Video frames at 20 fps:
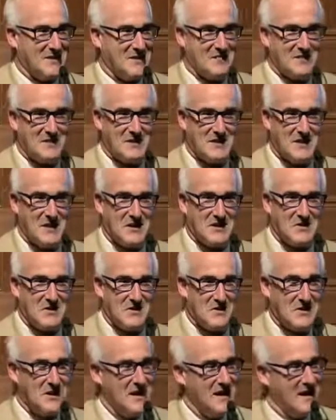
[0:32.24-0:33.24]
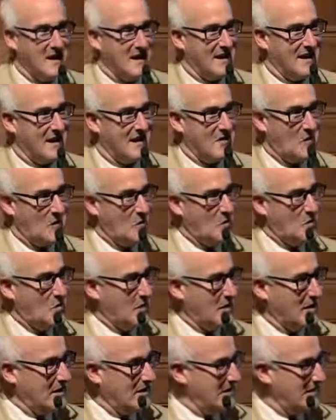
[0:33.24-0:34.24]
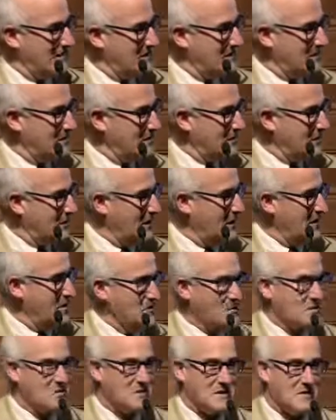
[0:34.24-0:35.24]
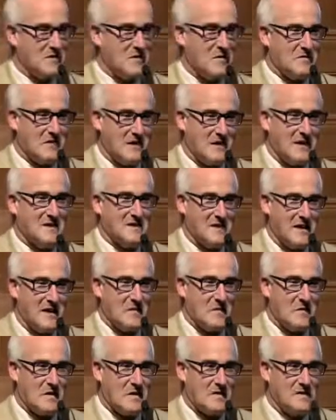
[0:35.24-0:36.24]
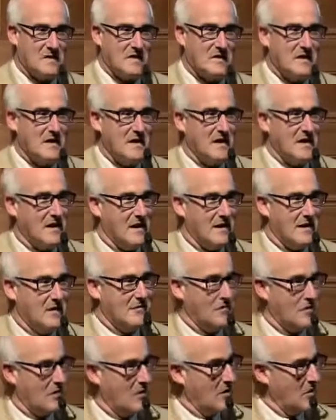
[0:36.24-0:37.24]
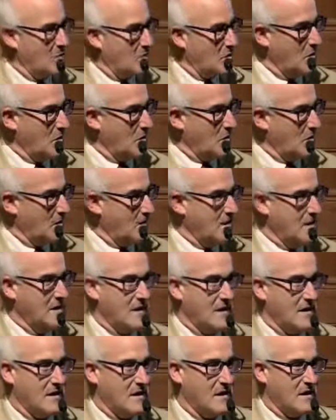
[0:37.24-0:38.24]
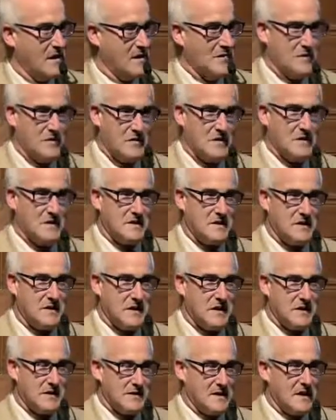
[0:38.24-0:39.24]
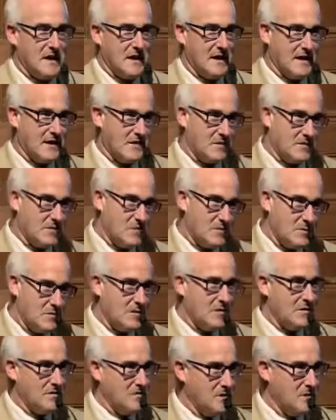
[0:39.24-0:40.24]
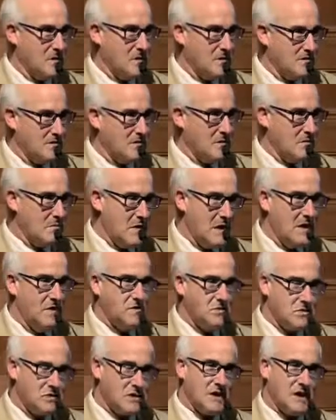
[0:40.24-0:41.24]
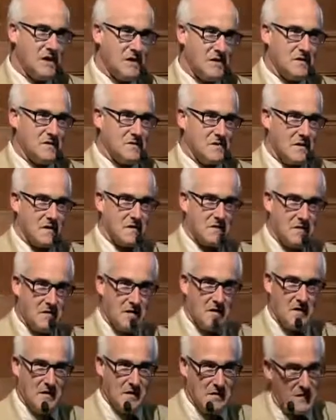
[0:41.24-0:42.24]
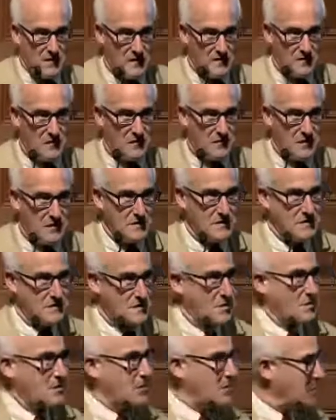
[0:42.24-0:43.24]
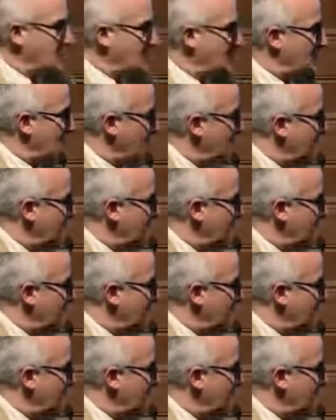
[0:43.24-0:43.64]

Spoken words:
to give this lecture, and I hope I can convey to you some of the excitement of our work on the Philistines and the major changes that the field is going through in the